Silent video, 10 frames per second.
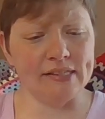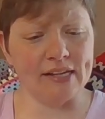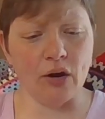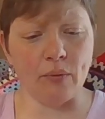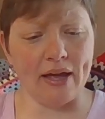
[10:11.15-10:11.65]

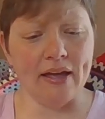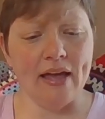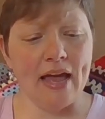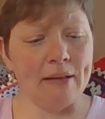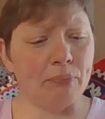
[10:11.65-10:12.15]
stairway
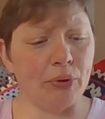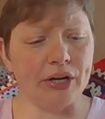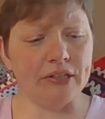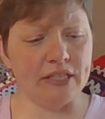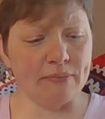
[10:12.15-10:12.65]
and
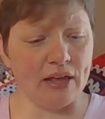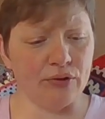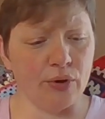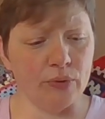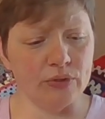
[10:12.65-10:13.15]
prickled in my
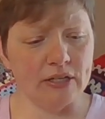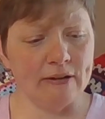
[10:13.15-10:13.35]
throat.